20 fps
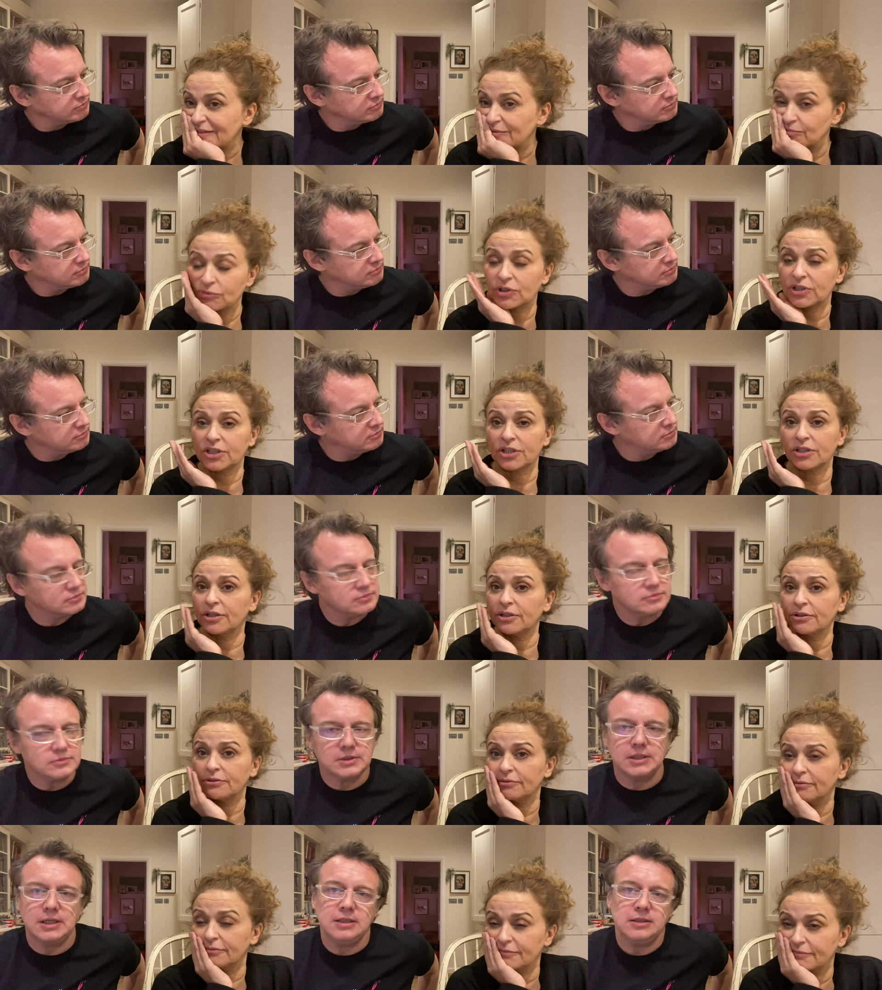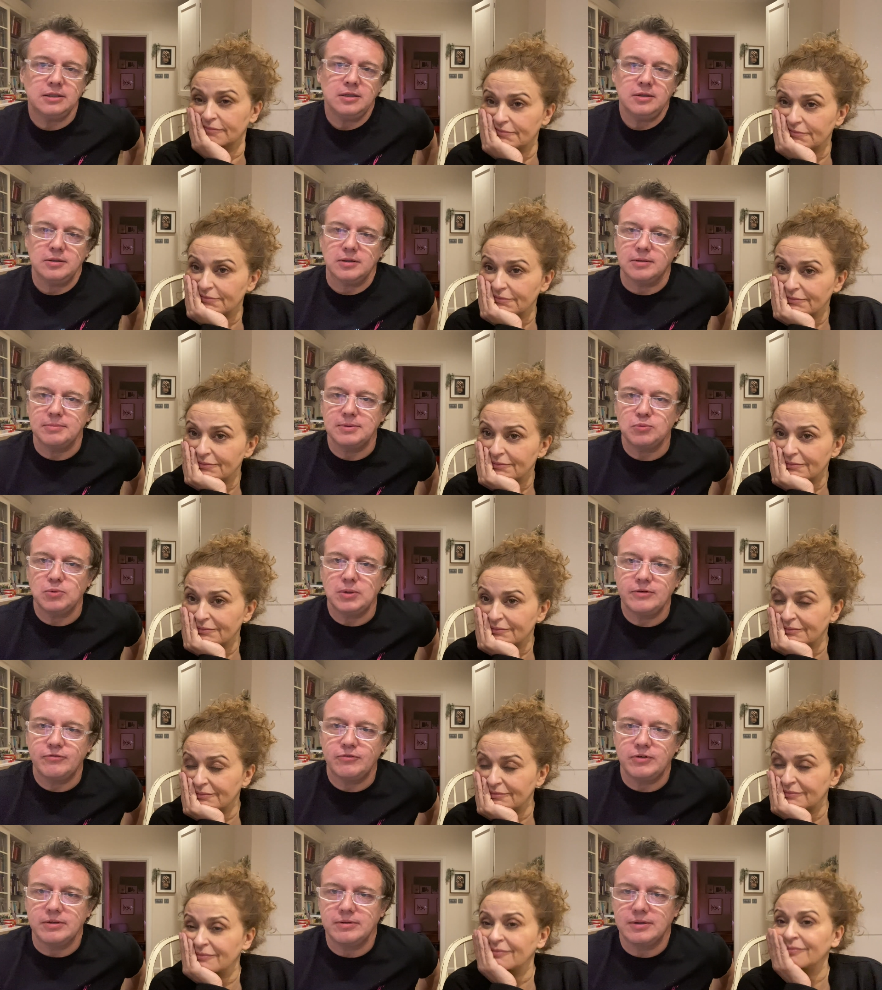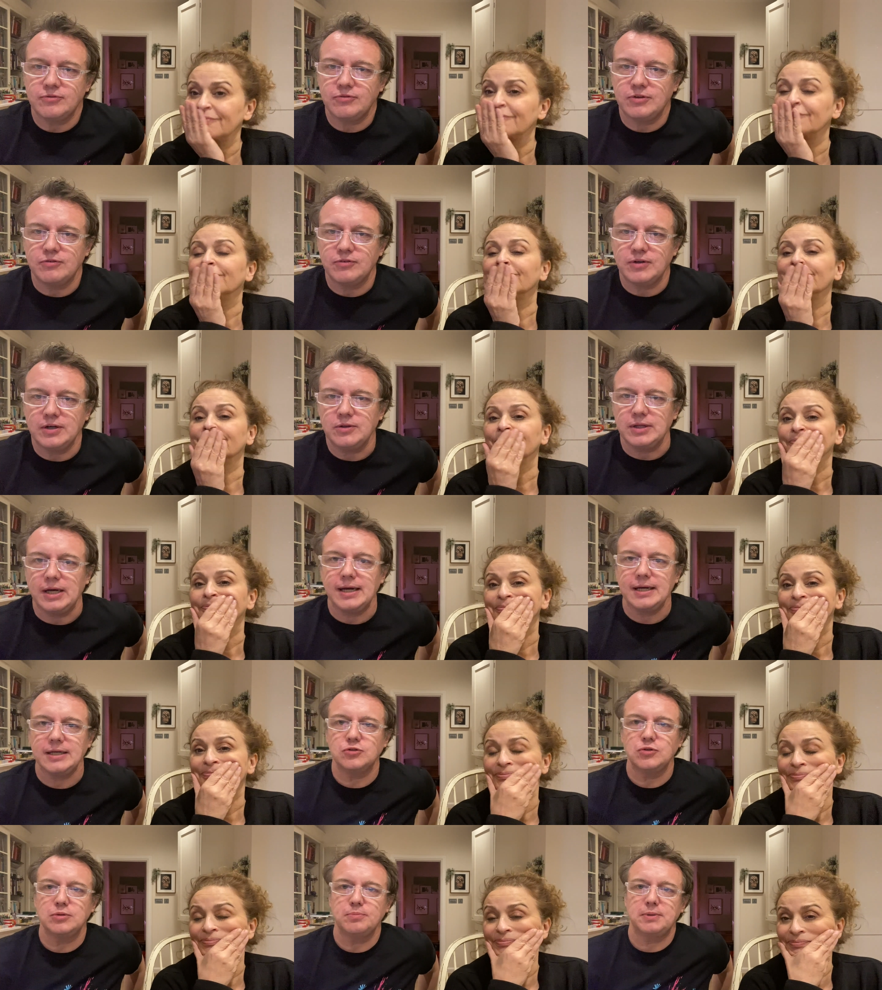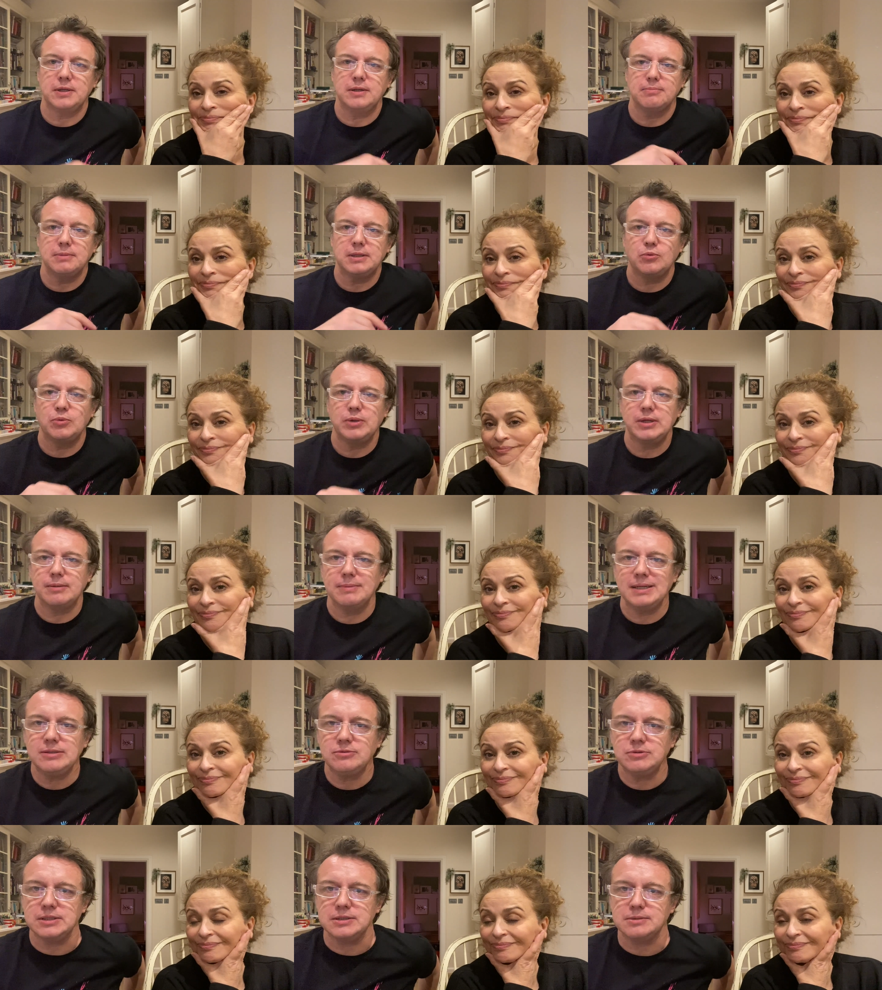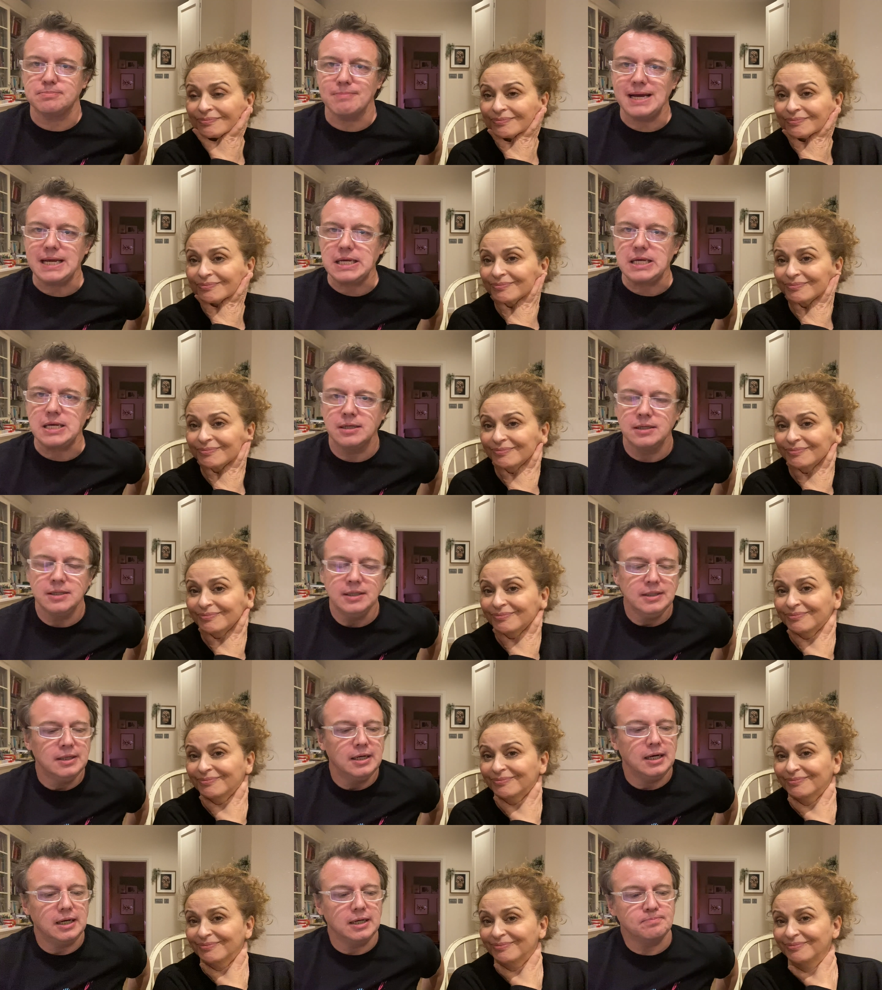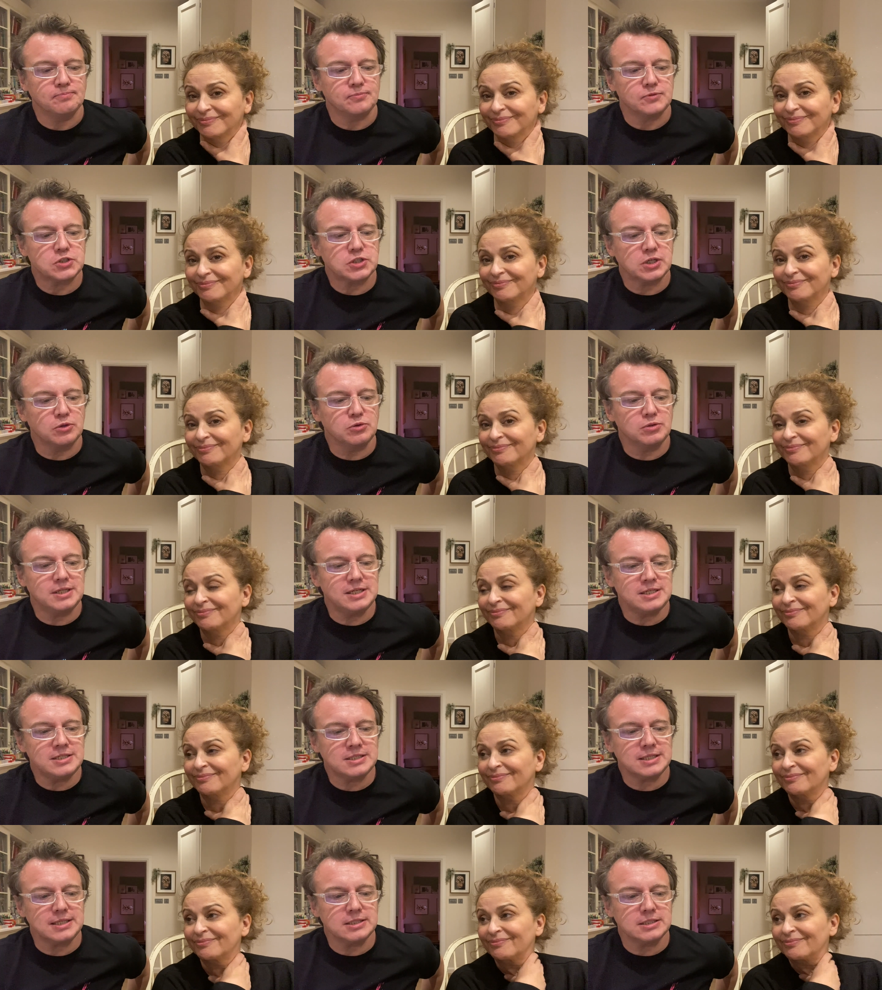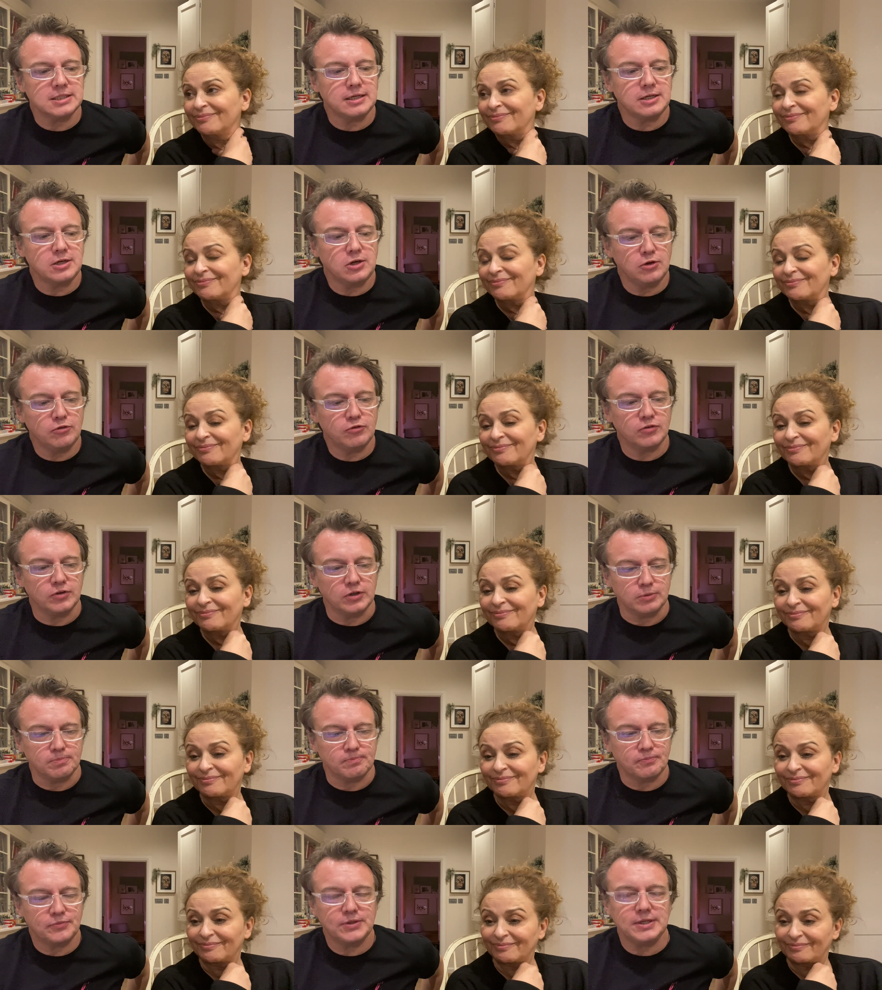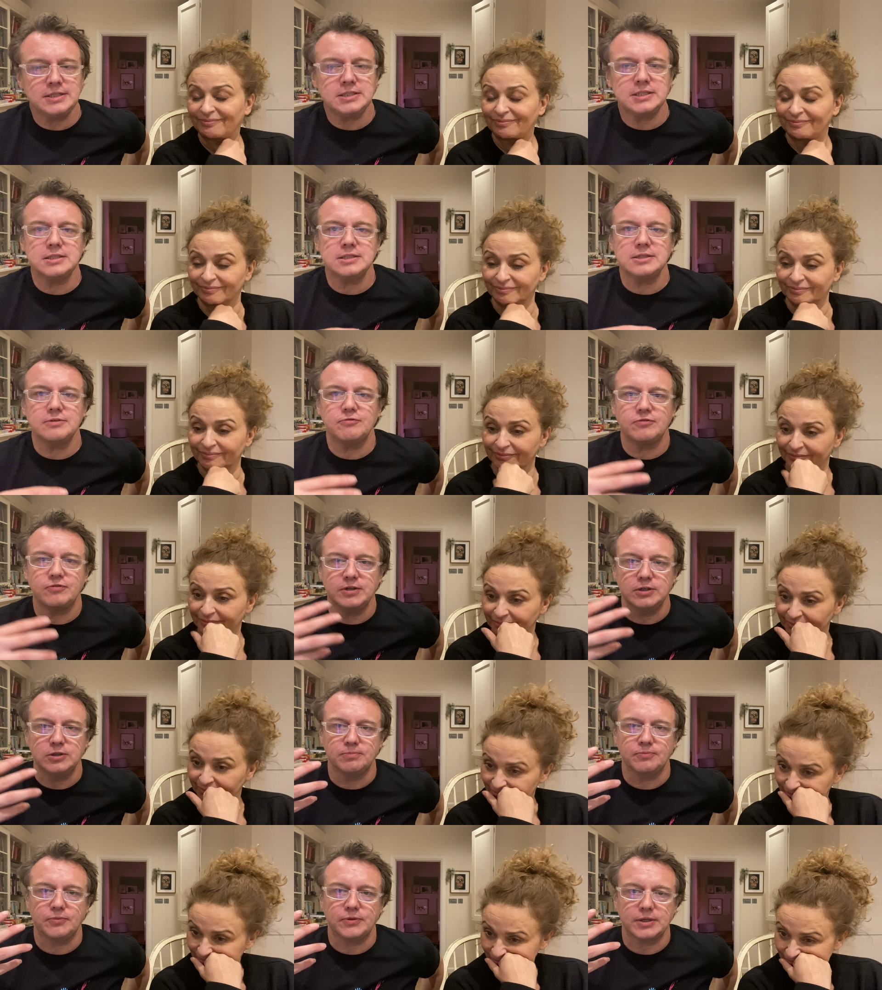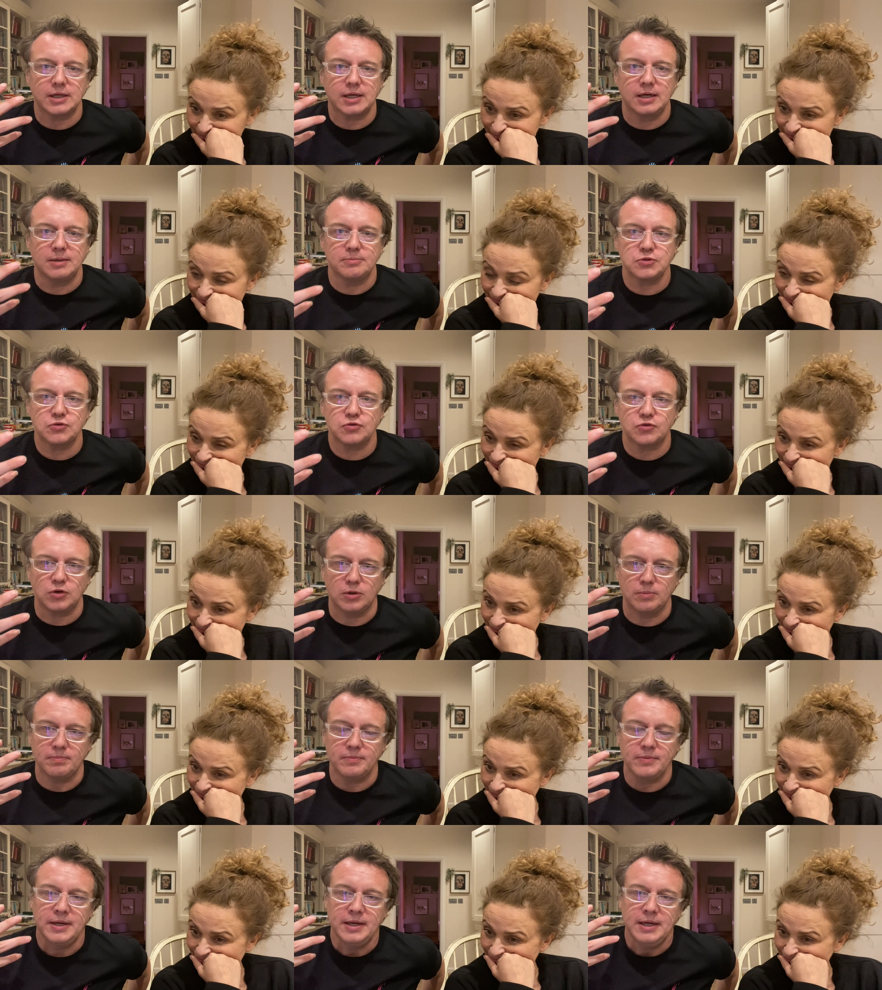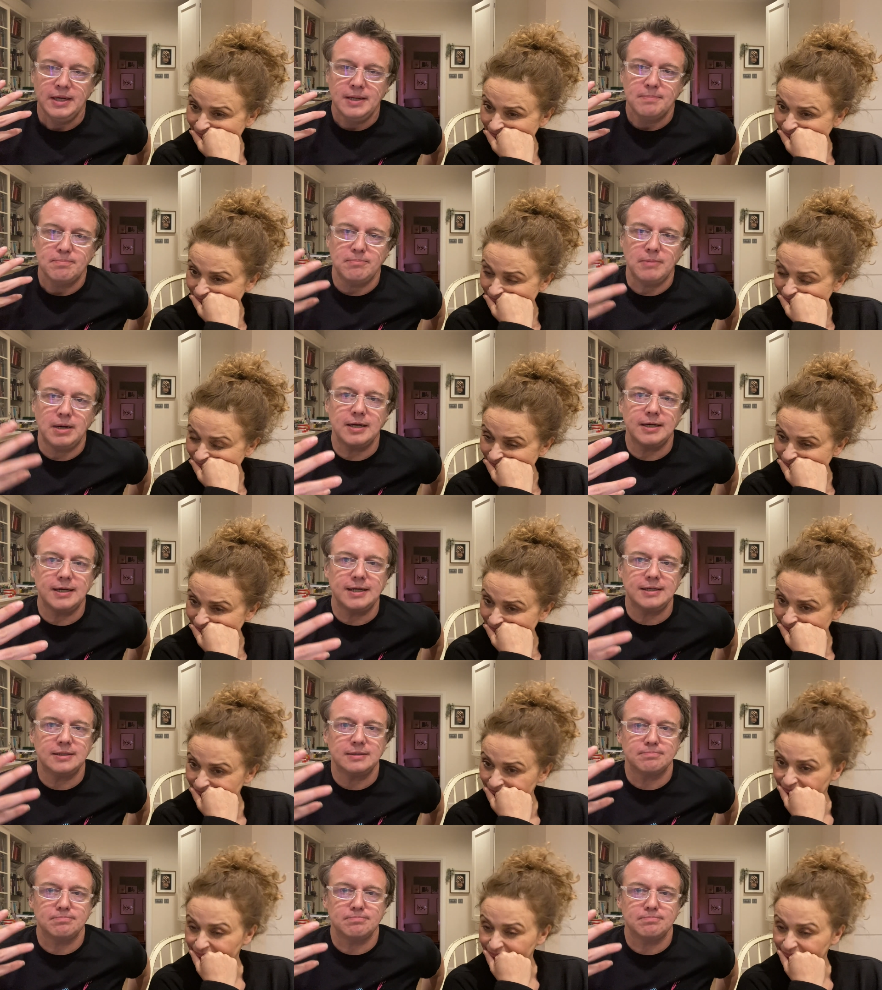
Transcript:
Speaker 1: well, I don't know. Yeah, no. I mean, well, if you if you felt that, Andrew, put your money where your mouth is, mate. Um, so this is a new film. This is a film that comes from mine,